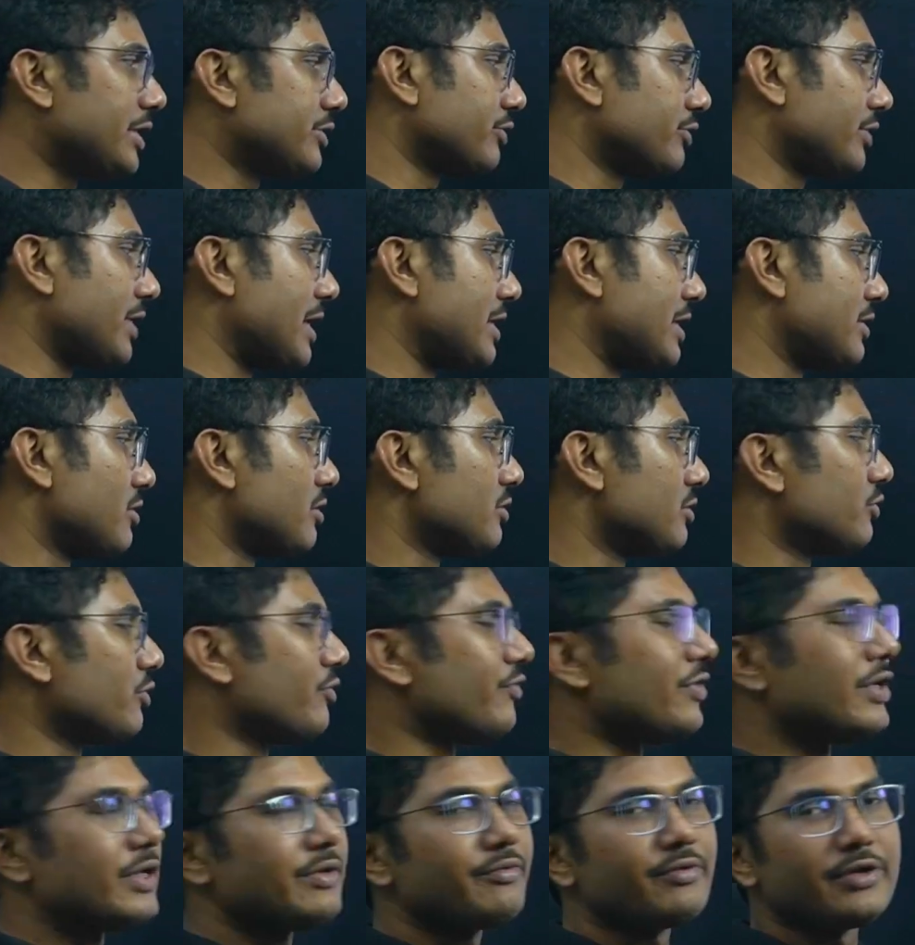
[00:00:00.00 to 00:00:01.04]
So that is also
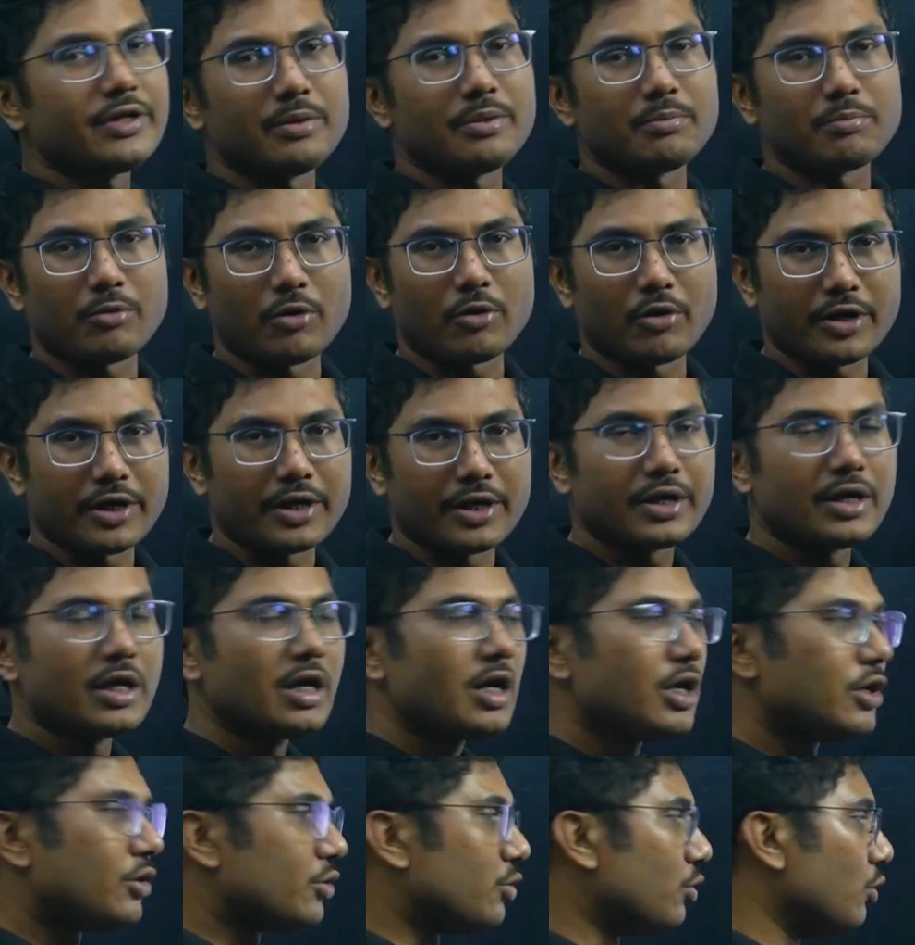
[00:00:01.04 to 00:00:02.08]
very, very important
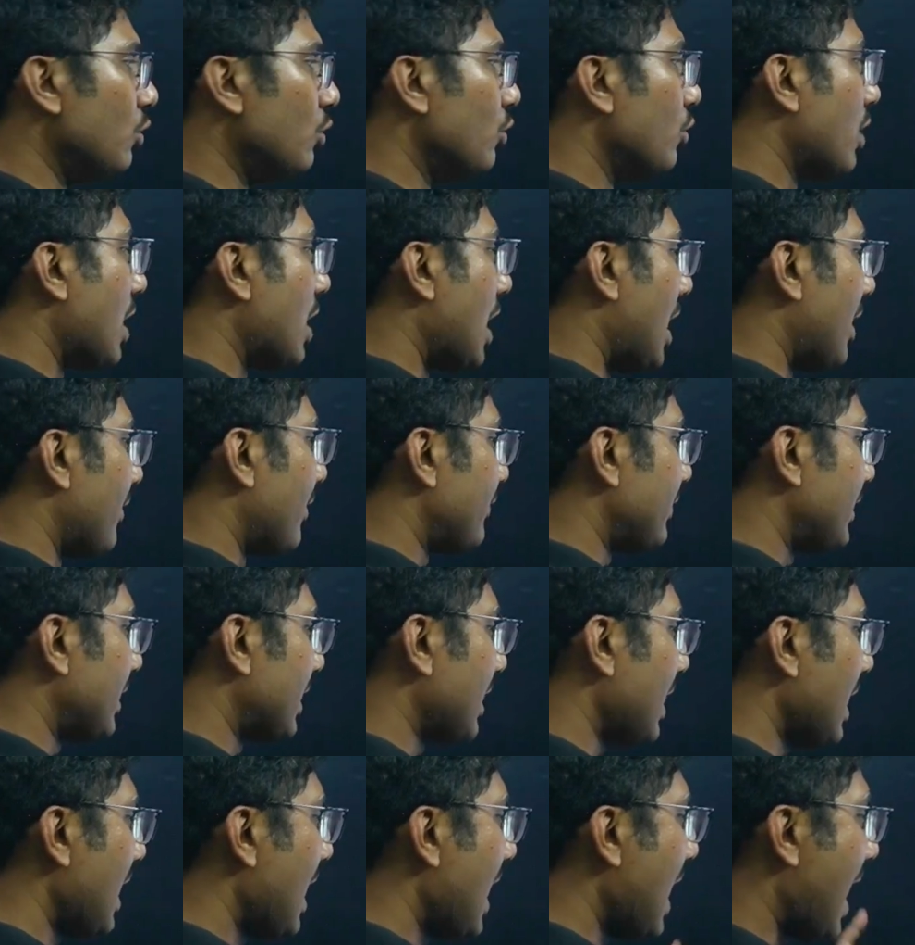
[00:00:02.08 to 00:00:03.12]
to look after.